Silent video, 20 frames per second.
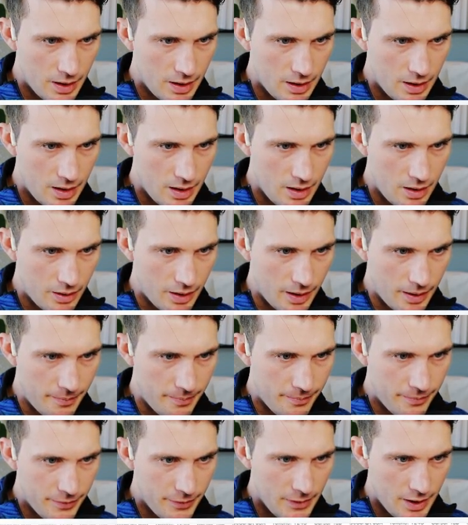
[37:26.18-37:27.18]
Okay.
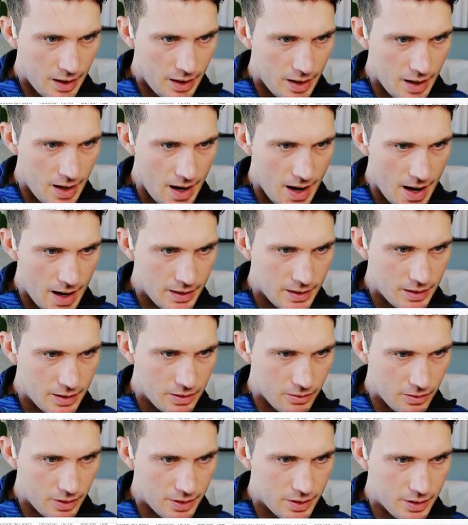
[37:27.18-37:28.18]
Add
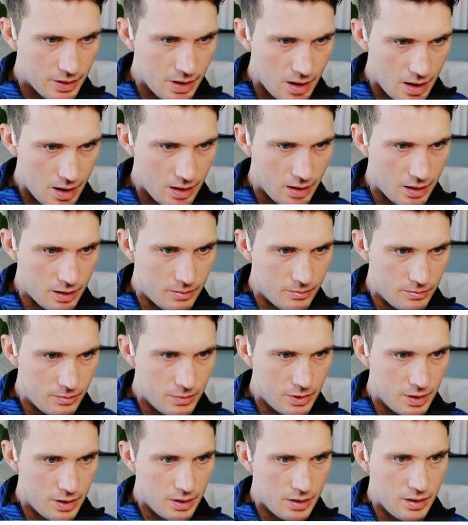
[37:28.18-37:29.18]
source column.
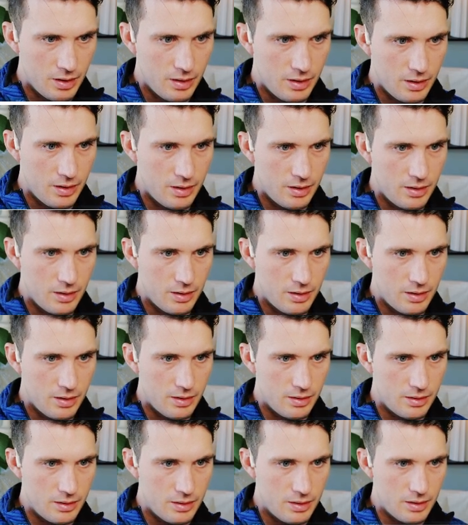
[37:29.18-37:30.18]

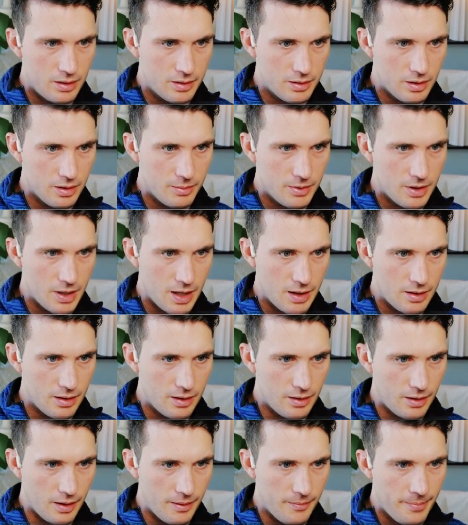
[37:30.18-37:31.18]
The script tab.
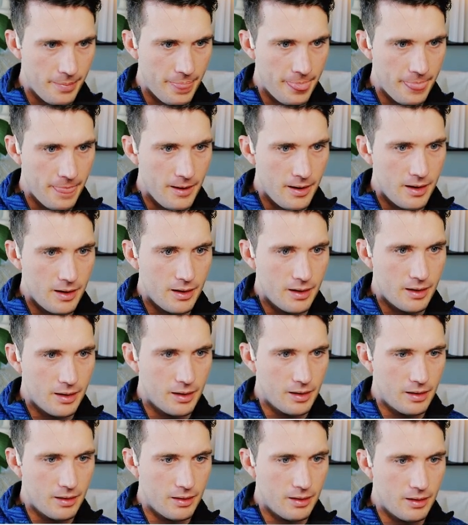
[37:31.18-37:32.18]
Okay.
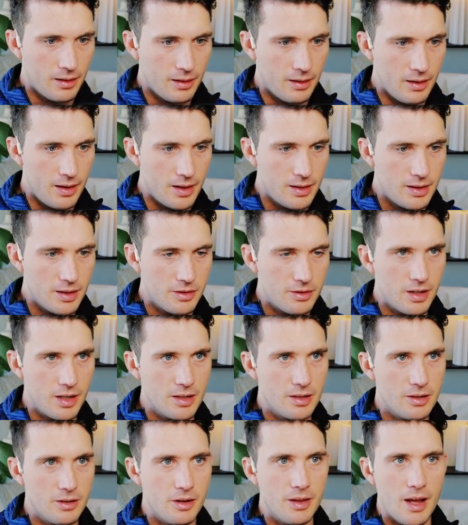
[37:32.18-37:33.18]
It's interesting
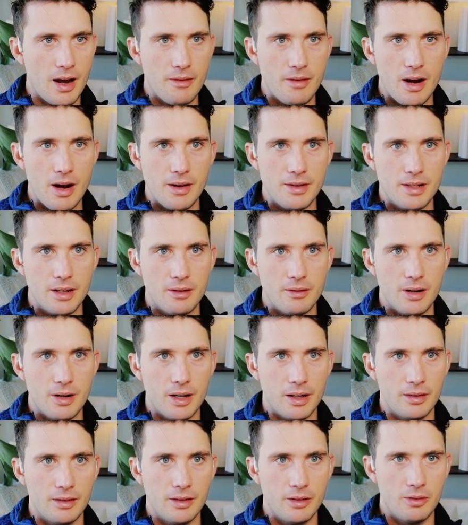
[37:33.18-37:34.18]
it's going that route instead of
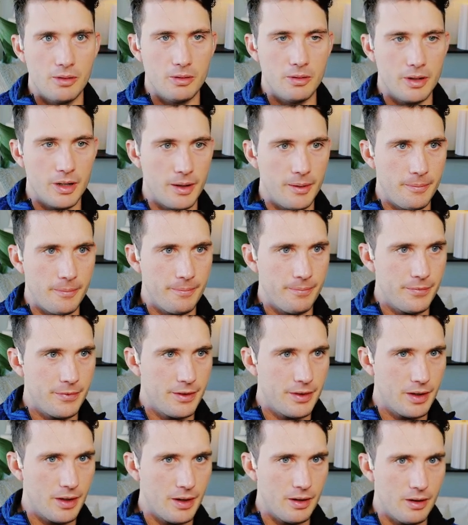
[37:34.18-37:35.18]
writing a SQL query.
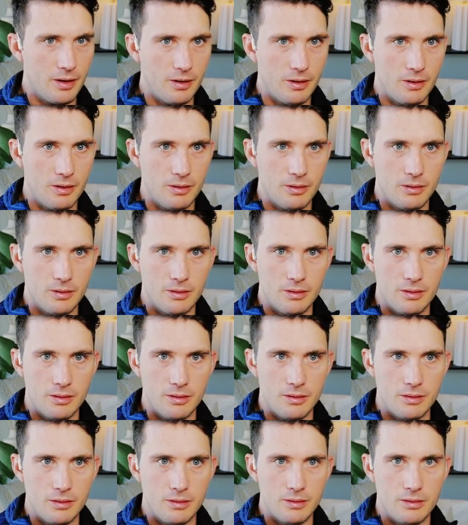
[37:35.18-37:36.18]
So
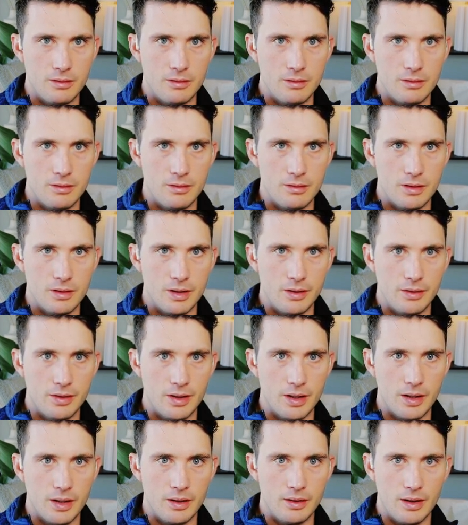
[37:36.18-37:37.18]
let's
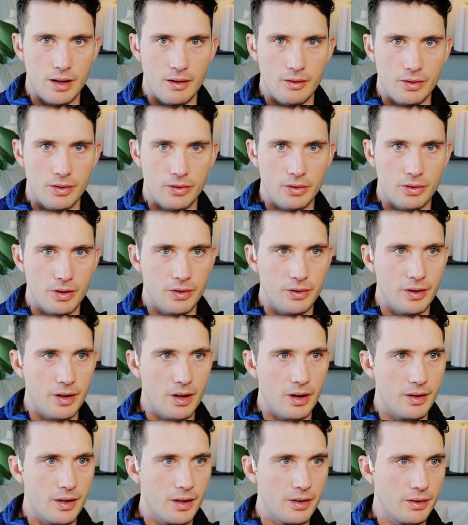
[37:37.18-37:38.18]
see. Does it have source?
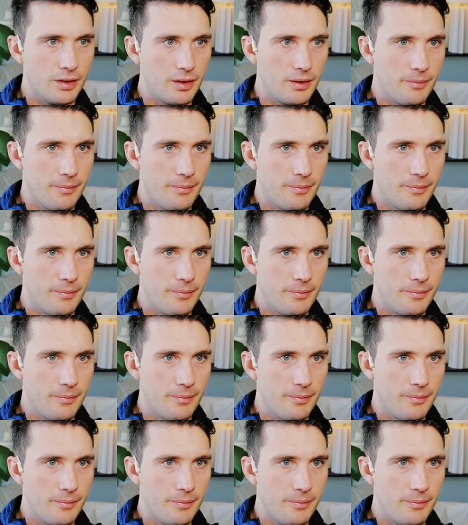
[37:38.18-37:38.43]
No, it doesn't.